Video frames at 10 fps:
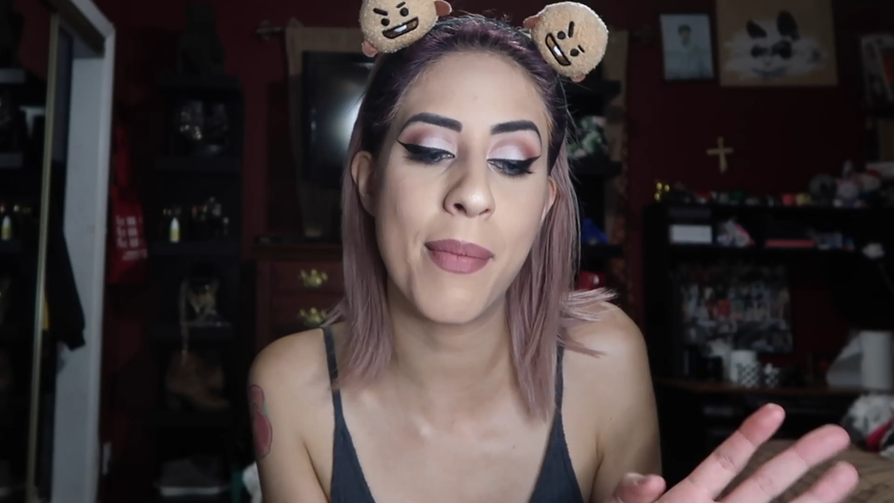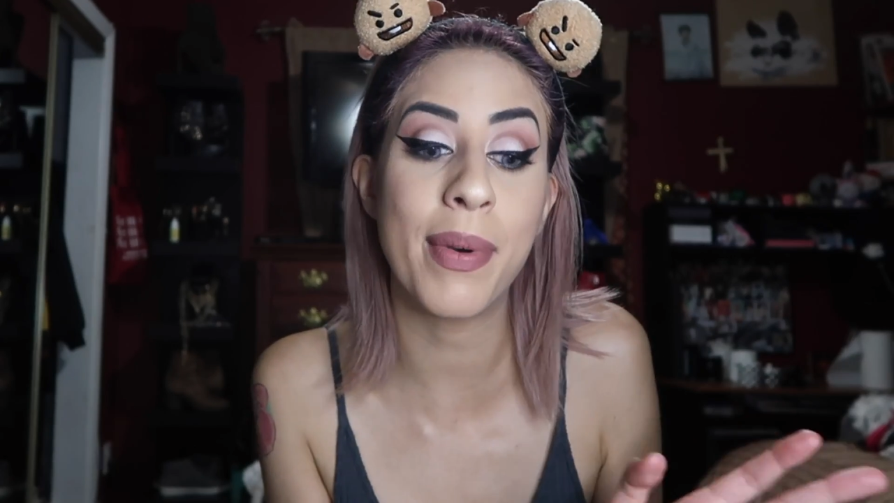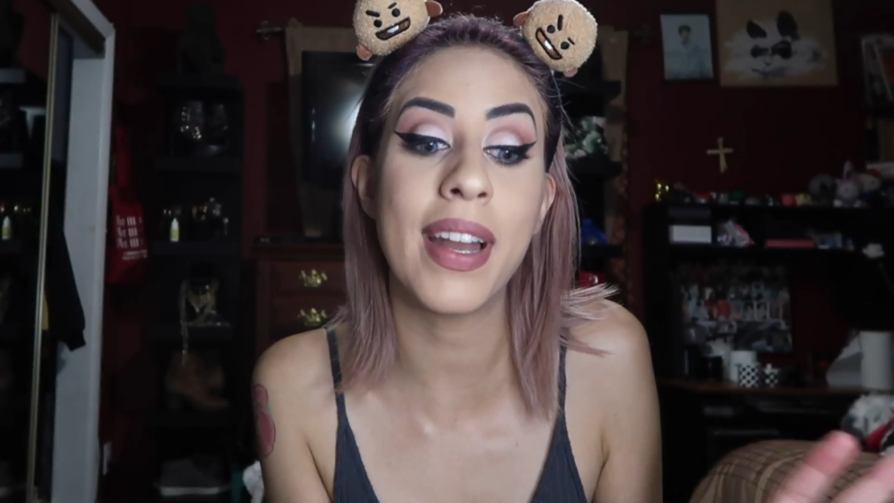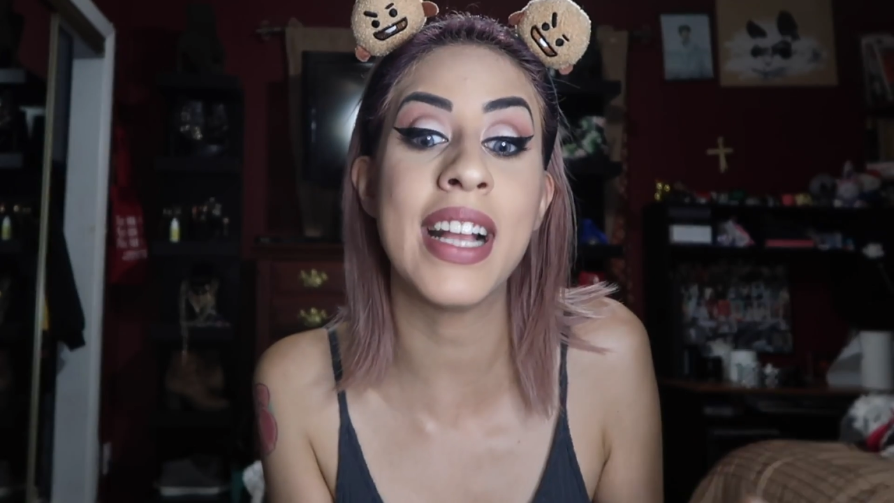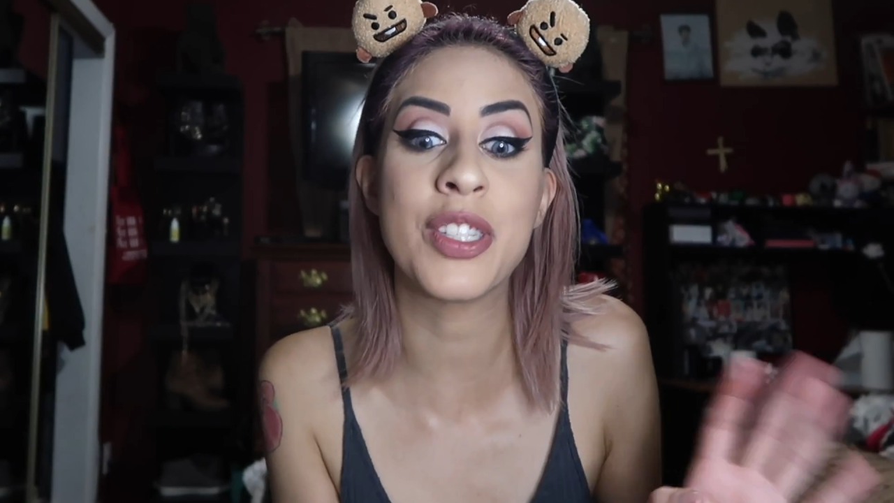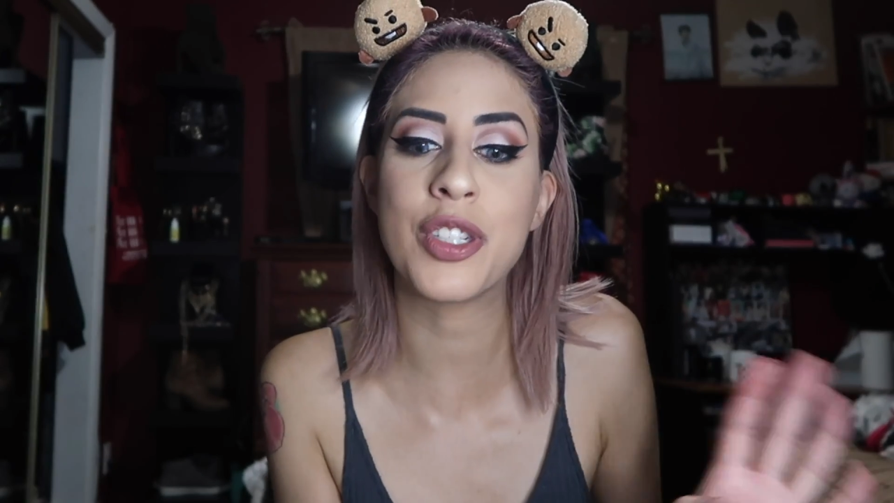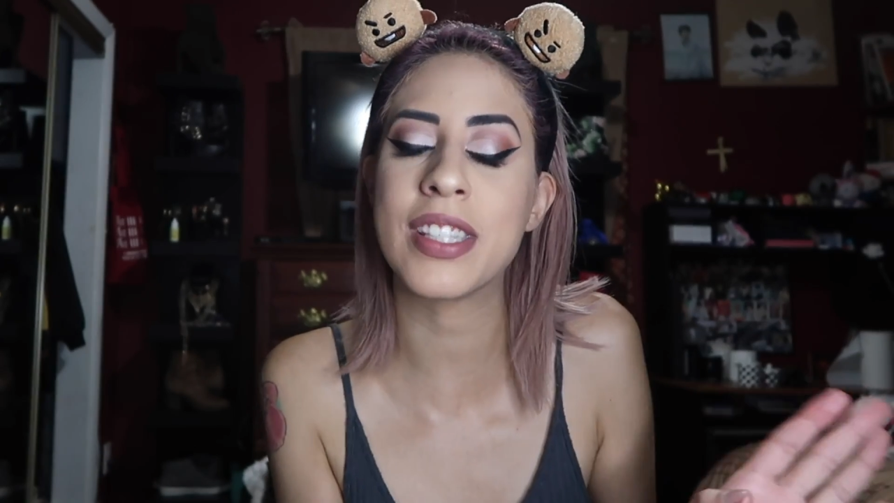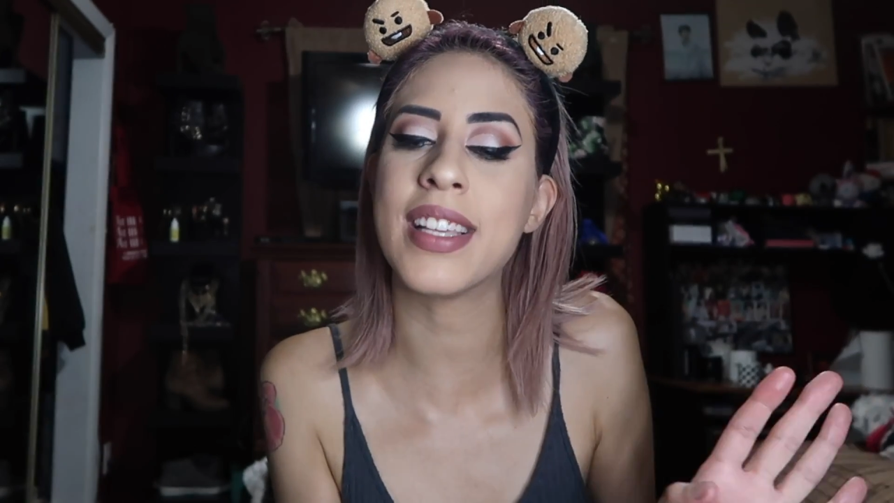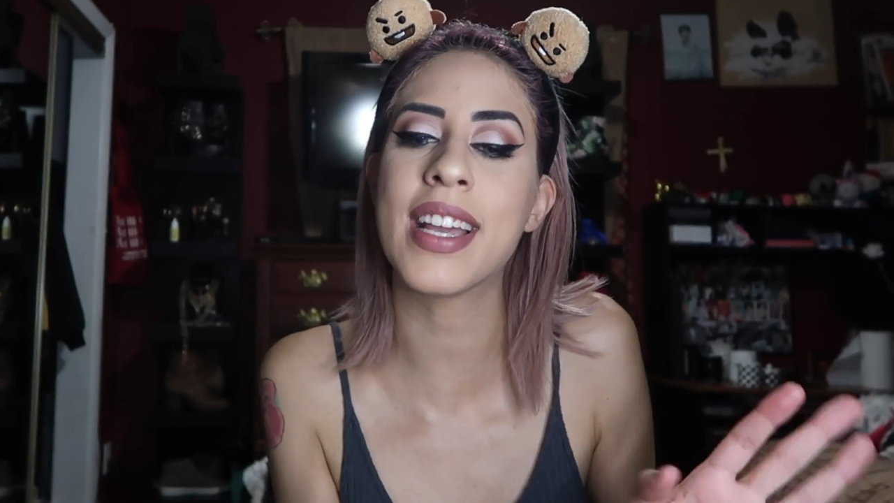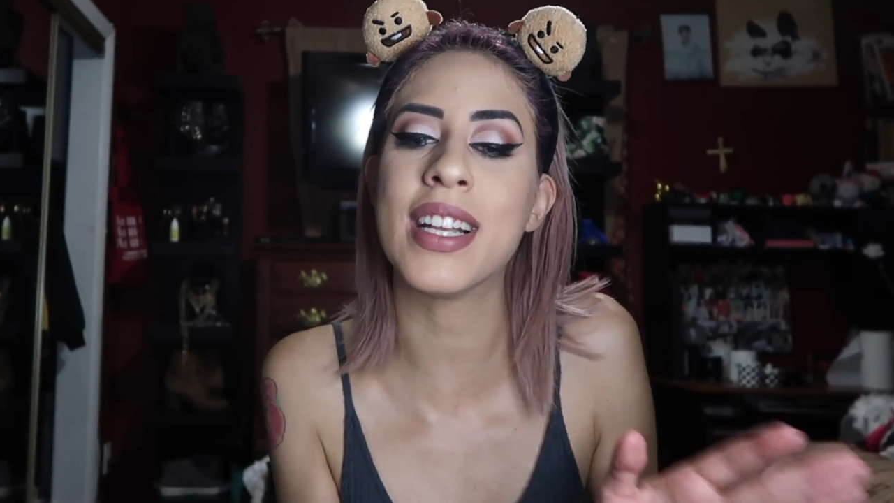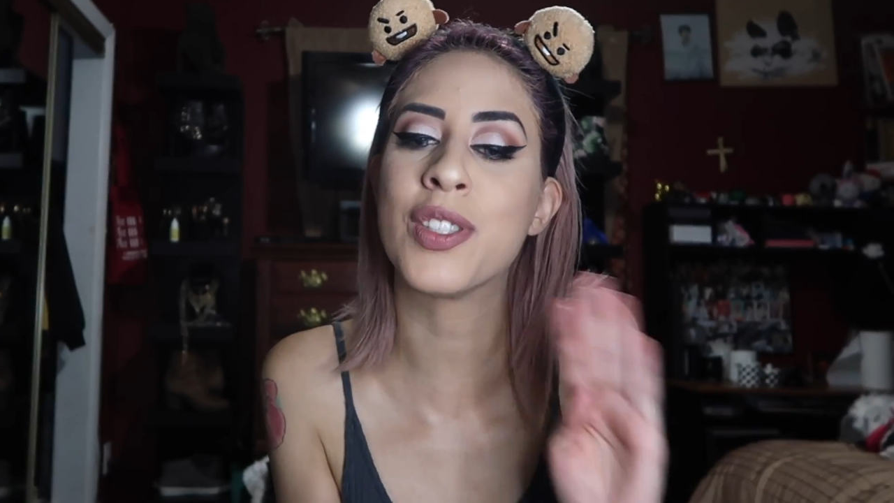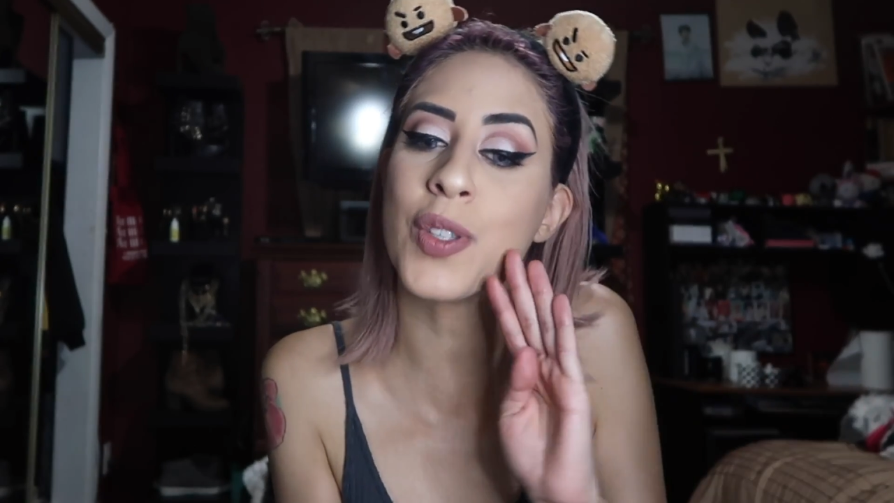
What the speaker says: But it's just, like, it's